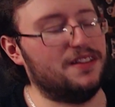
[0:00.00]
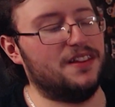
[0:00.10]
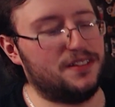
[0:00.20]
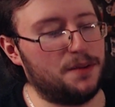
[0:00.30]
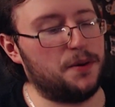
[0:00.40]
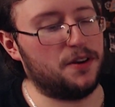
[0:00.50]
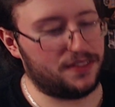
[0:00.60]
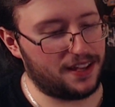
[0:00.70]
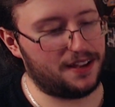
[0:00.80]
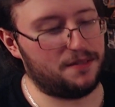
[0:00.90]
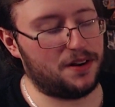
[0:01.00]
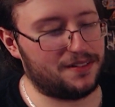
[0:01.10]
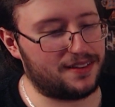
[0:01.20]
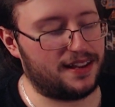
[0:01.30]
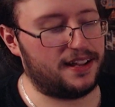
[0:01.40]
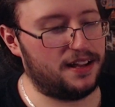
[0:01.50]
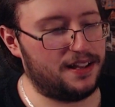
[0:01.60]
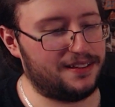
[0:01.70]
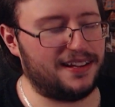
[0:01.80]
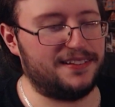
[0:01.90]
the typical thing where it's like uh,
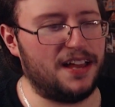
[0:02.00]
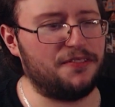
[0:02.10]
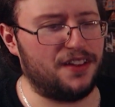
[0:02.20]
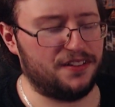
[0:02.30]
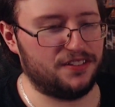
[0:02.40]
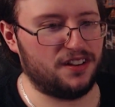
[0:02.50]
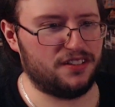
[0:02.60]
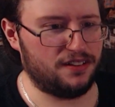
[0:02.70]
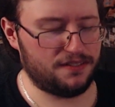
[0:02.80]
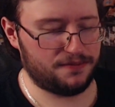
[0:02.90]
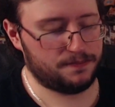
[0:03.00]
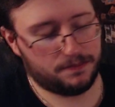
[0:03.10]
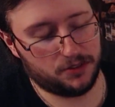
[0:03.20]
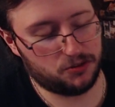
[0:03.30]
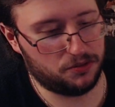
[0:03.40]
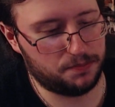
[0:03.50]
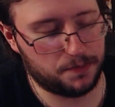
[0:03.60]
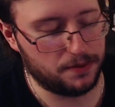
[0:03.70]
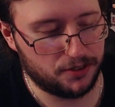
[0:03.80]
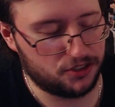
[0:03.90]
it's like death sentence also which was
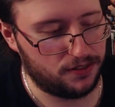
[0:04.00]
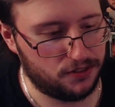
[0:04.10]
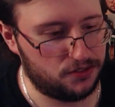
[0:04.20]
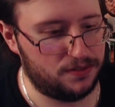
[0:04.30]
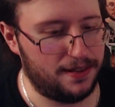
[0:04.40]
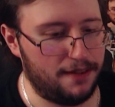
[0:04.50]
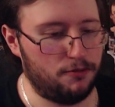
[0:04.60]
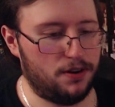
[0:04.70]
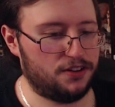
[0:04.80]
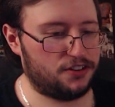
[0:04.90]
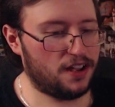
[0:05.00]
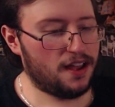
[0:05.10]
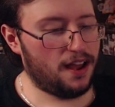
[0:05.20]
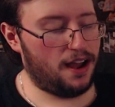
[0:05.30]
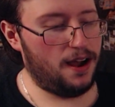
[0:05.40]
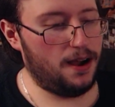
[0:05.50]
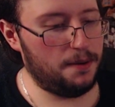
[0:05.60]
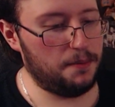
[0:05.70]
pretty much just Death Wish. Um,